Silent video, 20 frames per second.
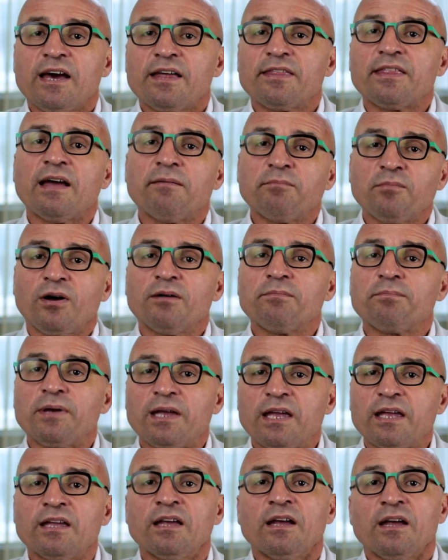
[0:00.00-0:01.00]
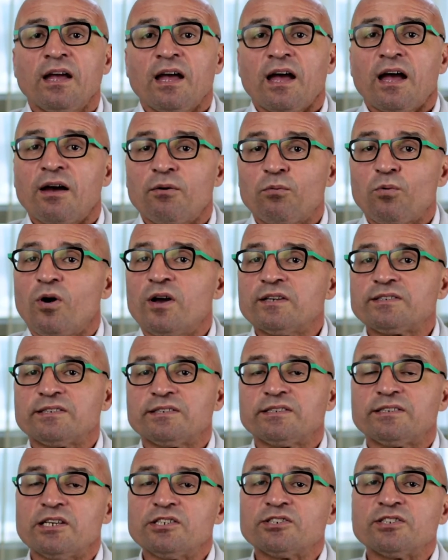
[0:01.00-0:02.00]
that might be a wise
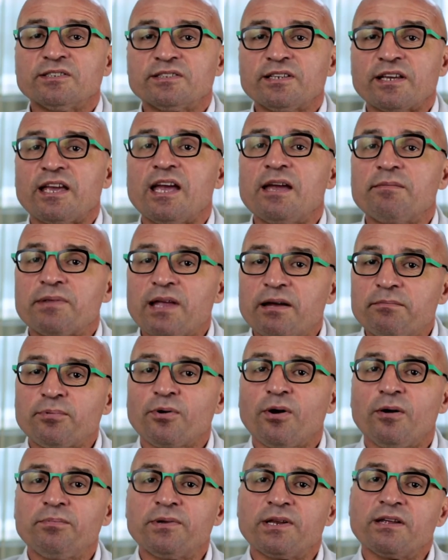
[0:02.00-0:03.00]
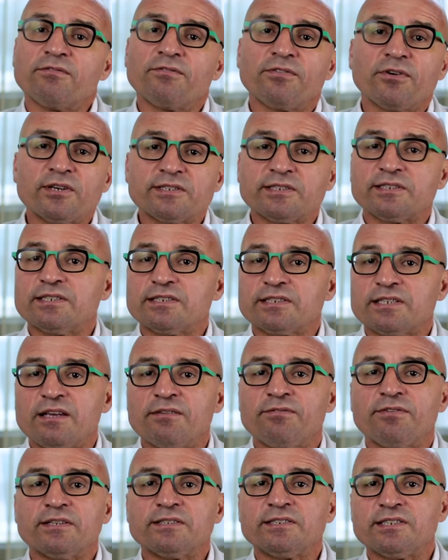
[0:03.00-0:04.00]
decision to keep that property versus
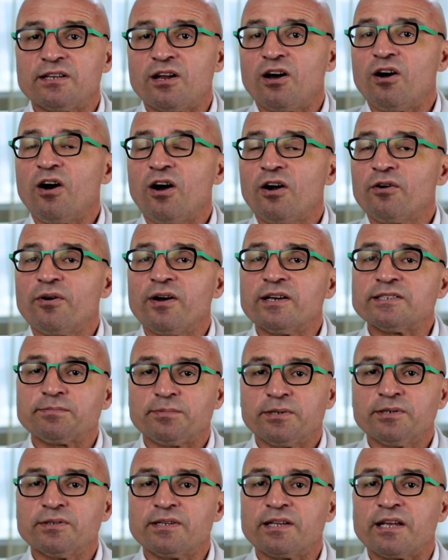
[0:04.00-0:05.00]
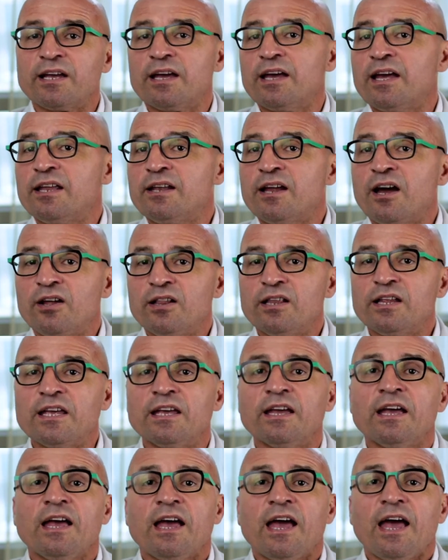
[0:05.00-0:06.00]
if it's in a high-rise building and only